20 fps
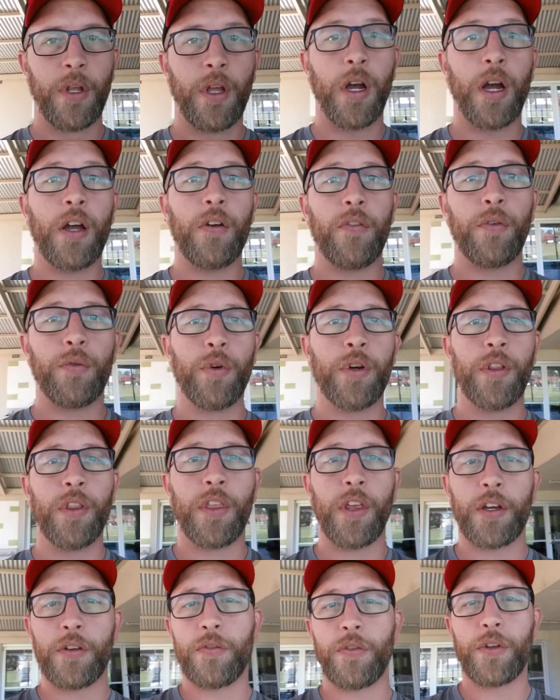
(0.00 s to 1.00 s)
Hi everyone,
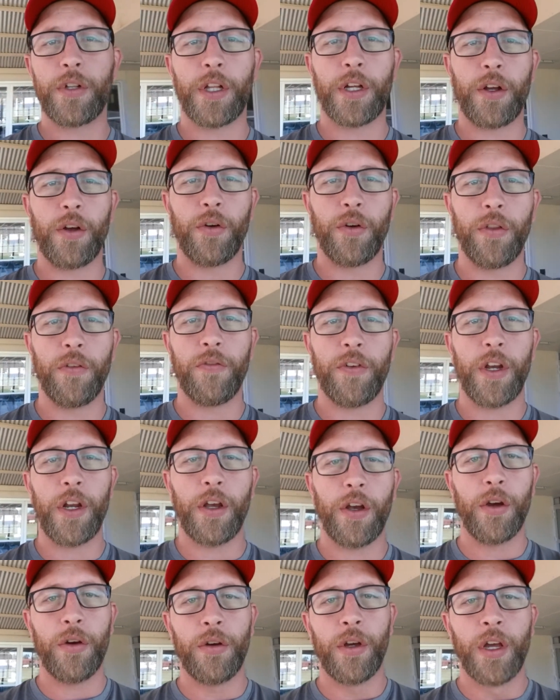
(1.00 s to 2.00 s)
thanks for clicking on the
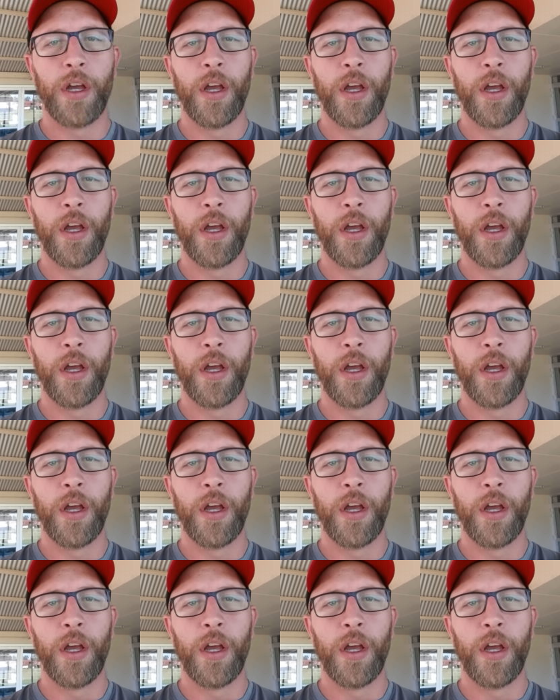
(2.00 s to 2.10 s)
video.